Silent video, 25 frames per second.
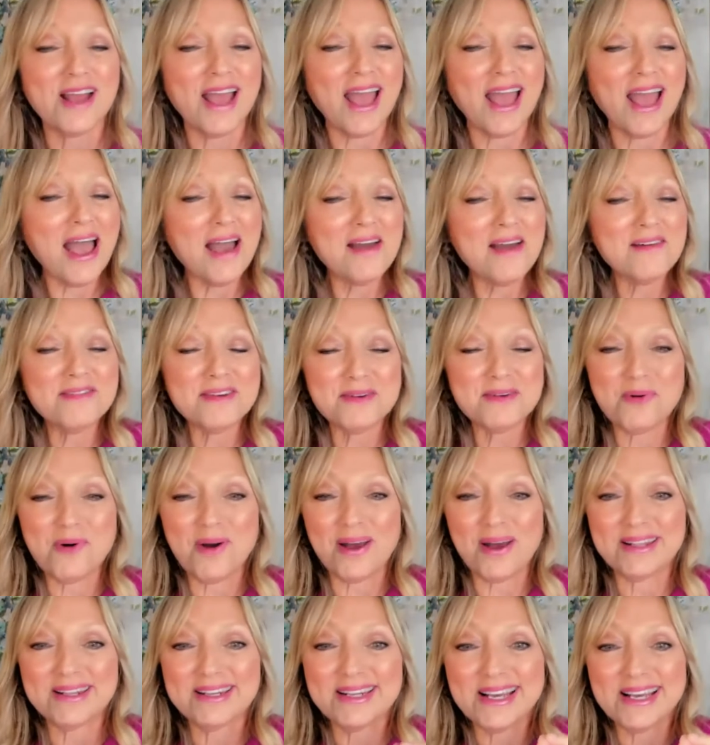
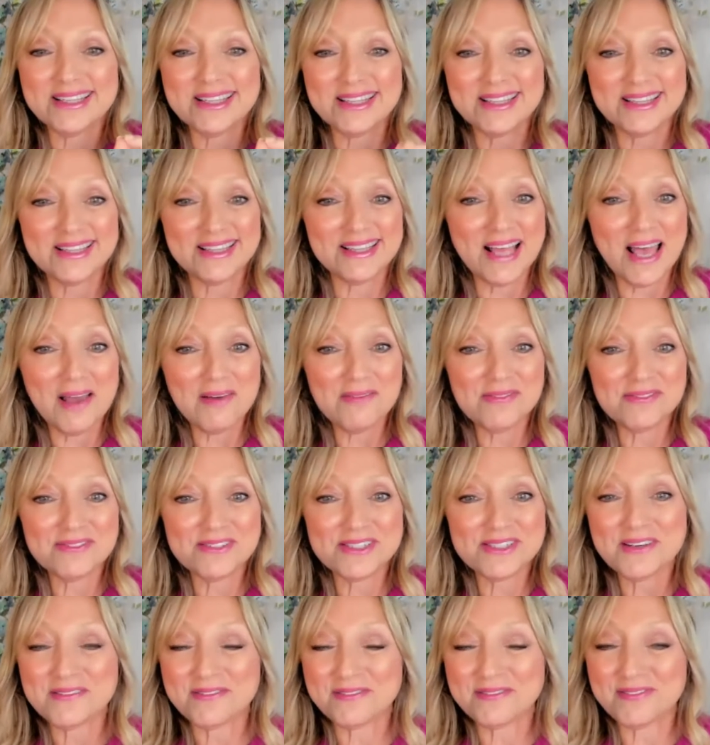everyone left
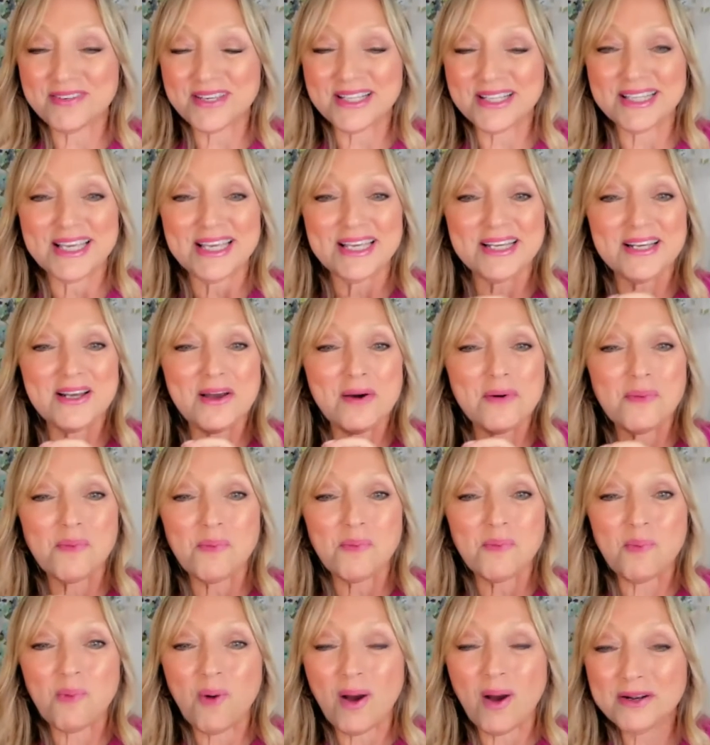feeling
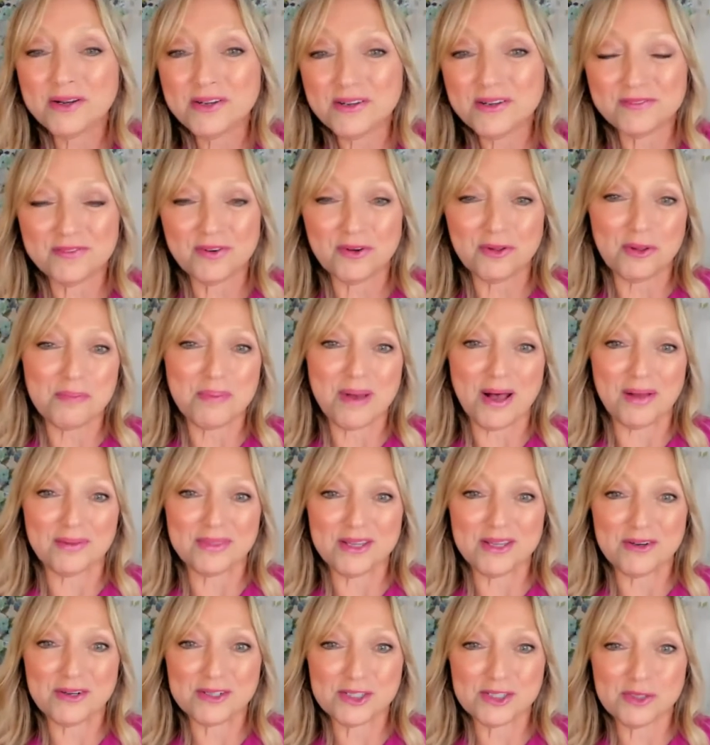wonderful about their
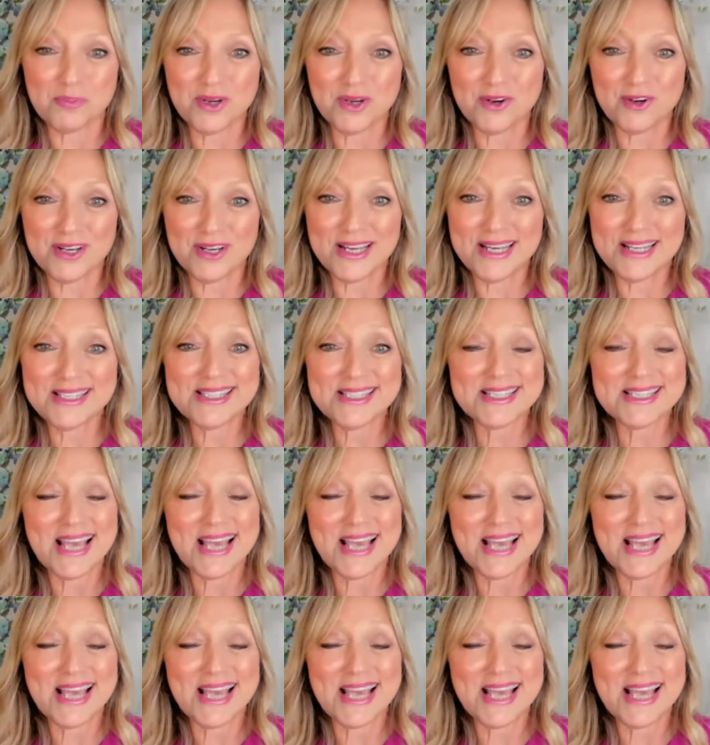experience,